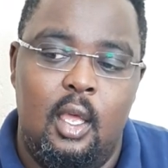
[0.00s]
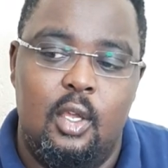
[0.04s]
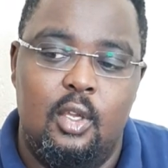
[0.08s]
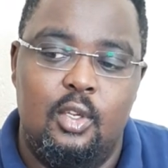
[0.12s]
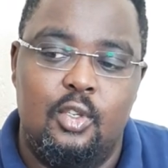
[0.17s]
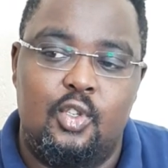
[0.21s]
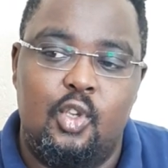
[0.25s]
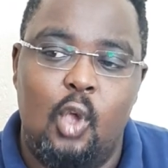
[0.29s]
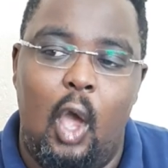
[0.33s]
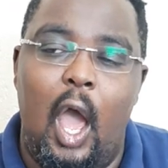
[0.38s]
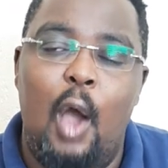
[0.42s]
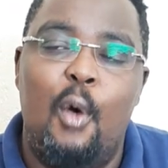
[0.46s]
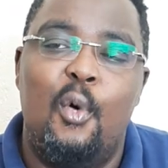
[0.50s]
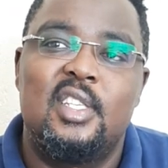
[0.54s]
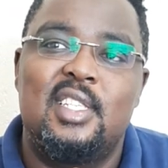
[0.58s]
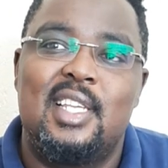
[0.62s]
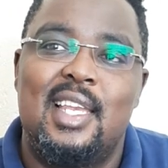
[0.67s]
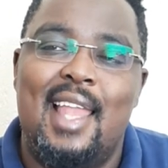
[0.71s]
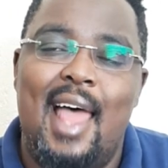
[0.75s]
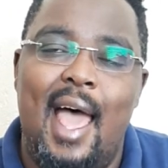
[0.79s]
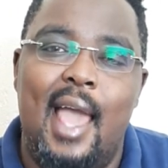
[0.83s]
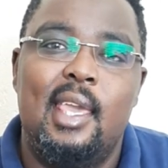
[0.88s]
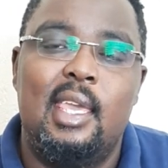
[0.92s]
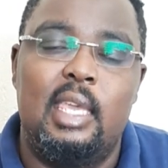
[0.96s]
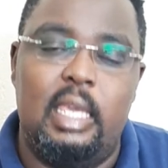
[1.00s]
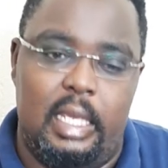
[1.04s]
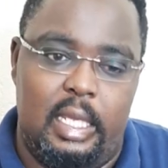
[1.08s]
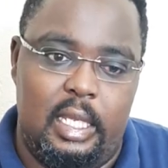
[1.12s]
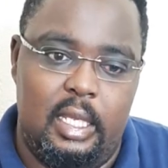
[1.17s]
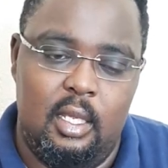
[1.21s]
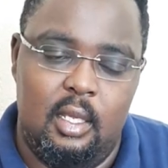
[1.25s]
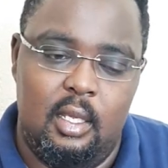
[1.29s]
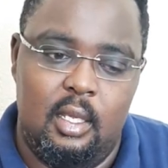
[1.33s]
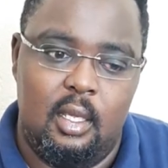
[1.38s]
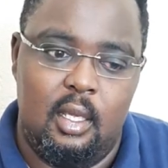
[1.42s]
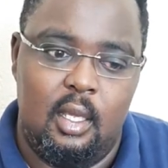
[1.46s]
So I was
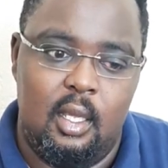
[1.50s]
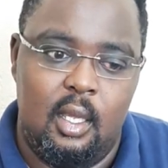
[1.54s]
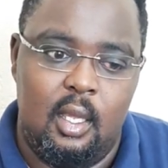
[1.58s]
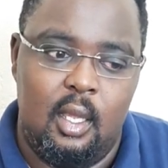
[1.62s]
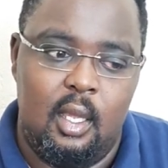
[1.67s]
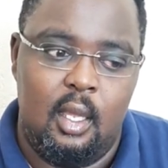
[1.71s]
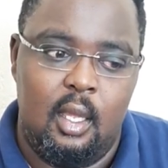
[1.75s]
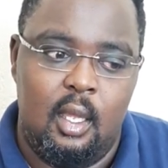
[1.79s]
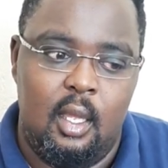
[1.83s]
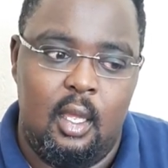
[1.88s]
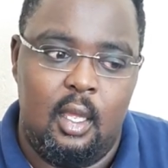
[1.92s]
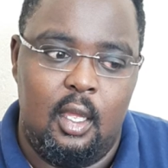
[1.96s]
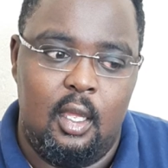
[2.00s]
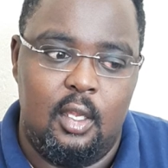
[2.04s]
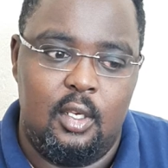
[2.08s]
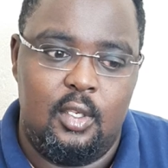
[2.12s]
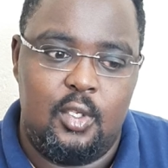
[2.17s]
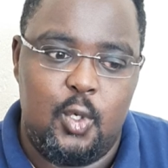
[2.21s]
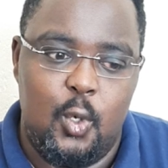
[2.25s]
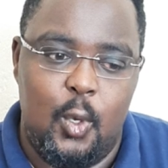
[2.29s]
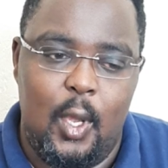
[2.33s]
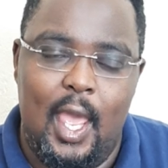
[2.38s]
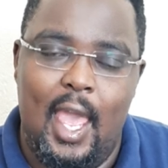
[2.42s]
lucky to